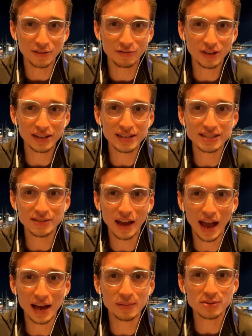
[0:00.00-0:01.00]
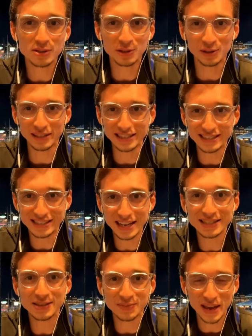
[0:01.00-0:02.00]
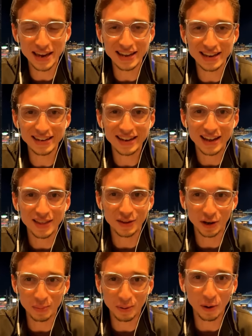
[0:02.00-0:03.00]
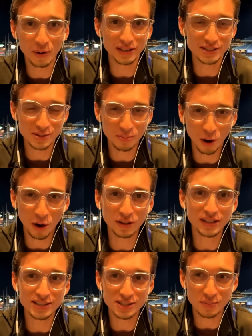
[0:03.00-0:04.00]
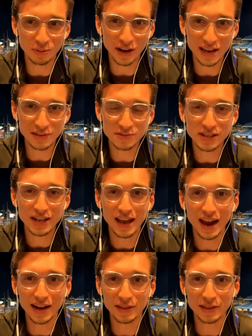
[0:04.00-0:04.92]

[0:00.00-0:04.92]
The Phillies have absolutely decimated their opponents, the Marlins, the Braves,